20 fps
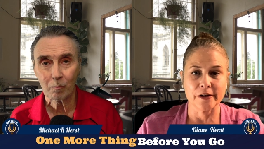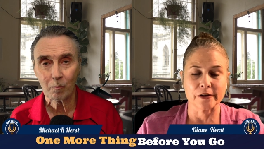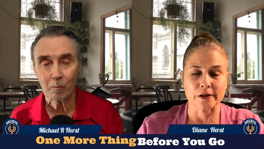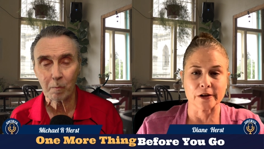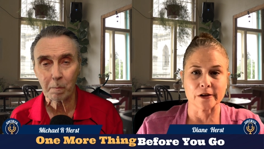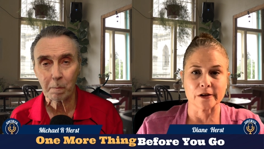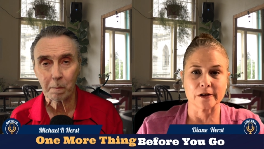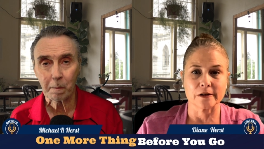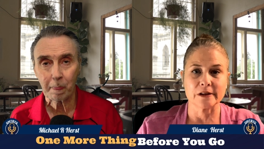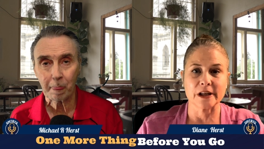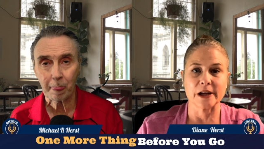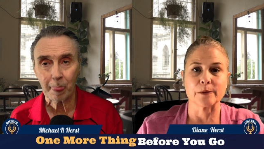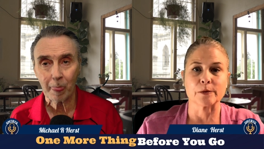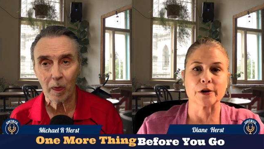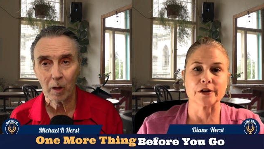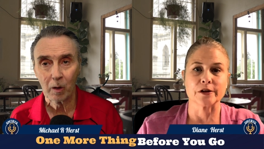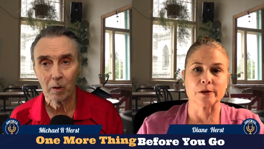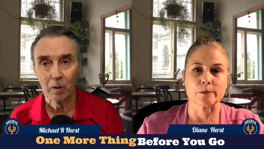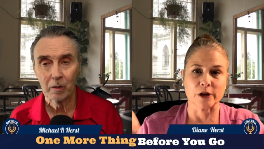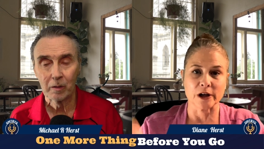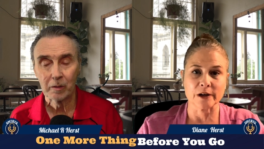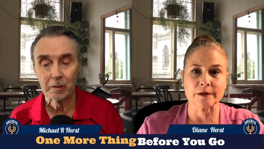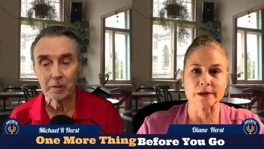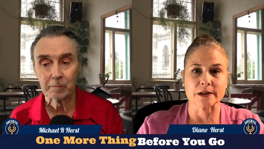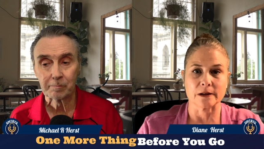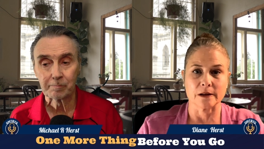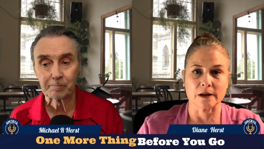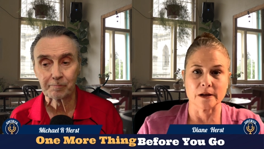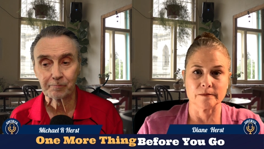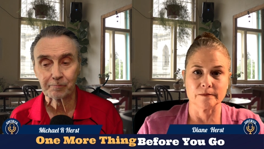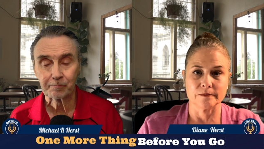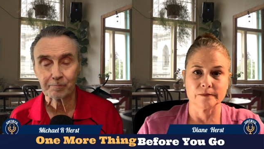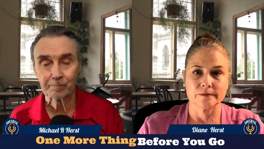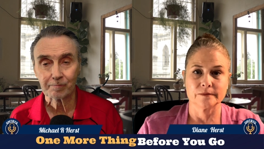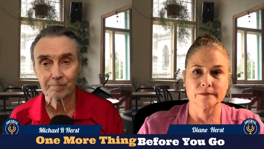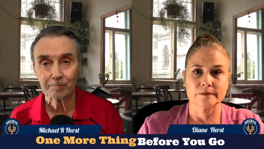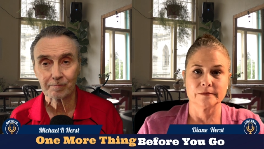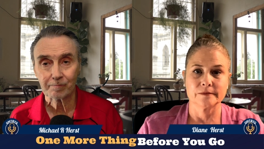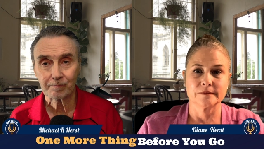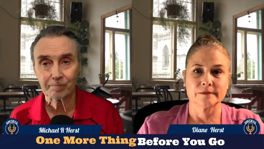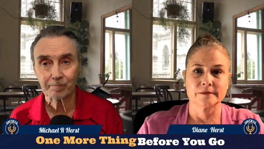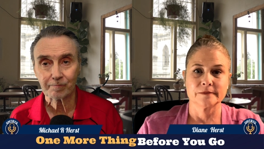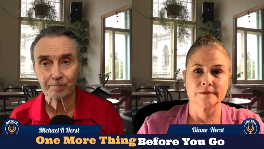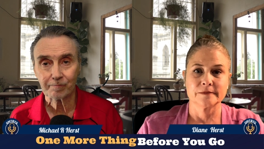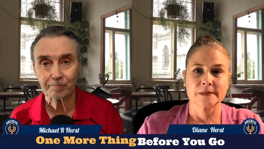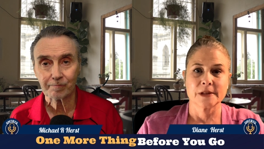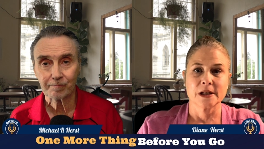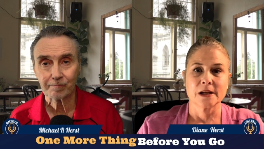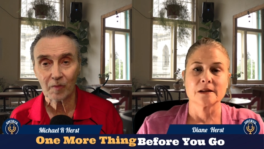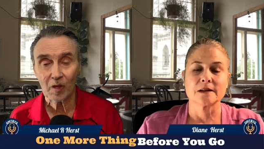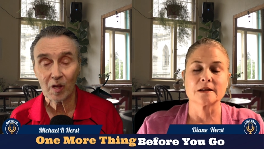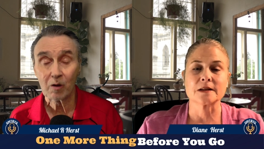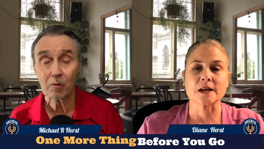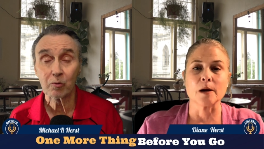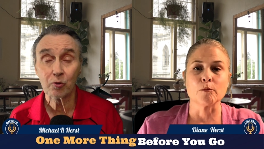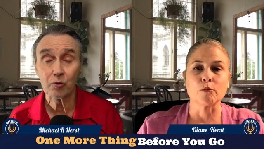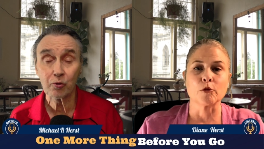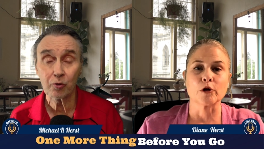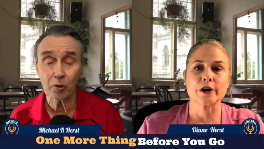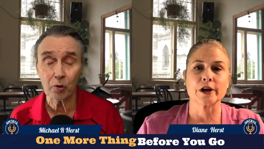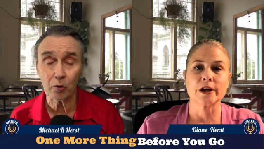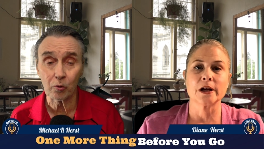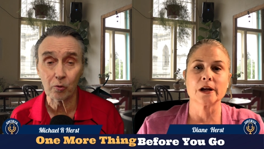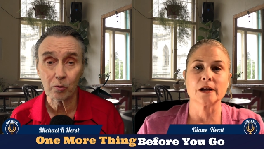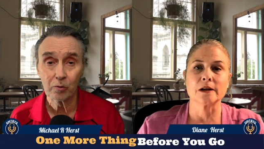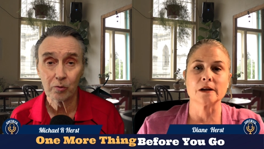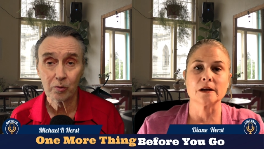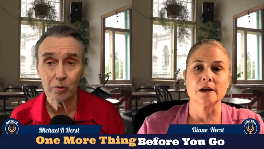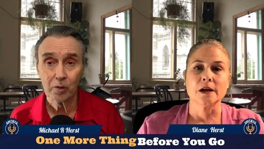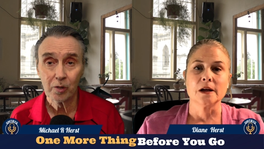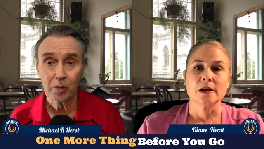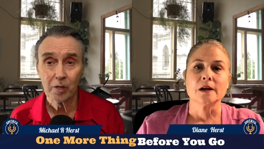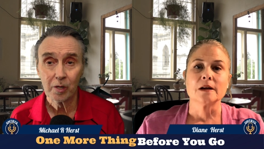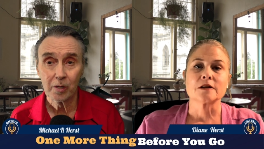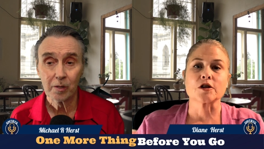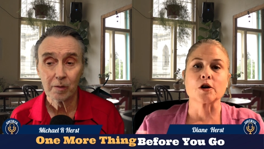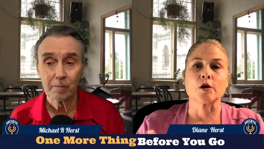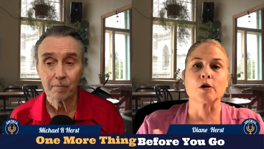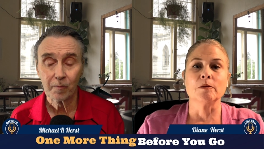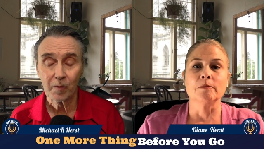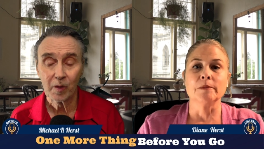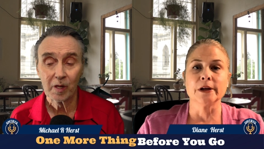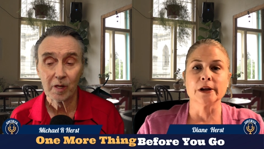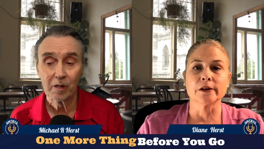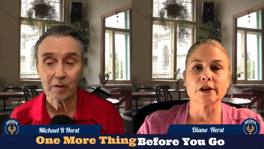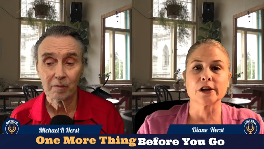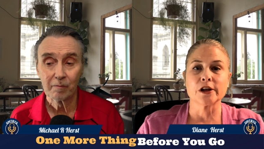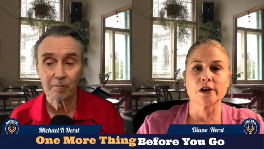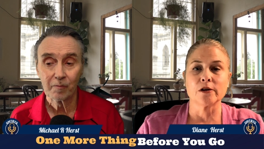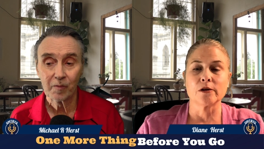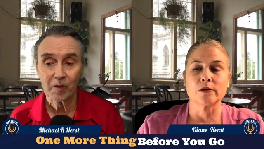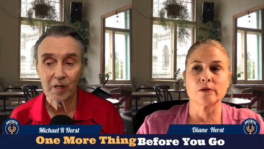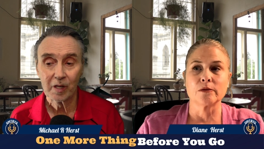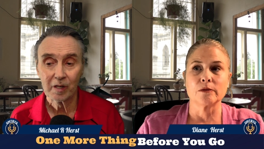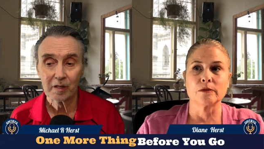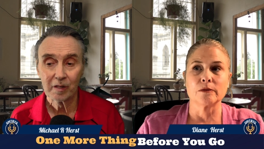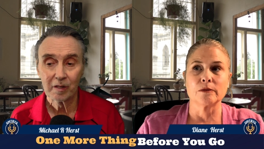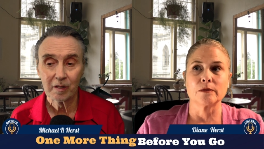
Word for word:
Speaker 1: either. They were in the Breakfast Club. True. Some were in. So Emilio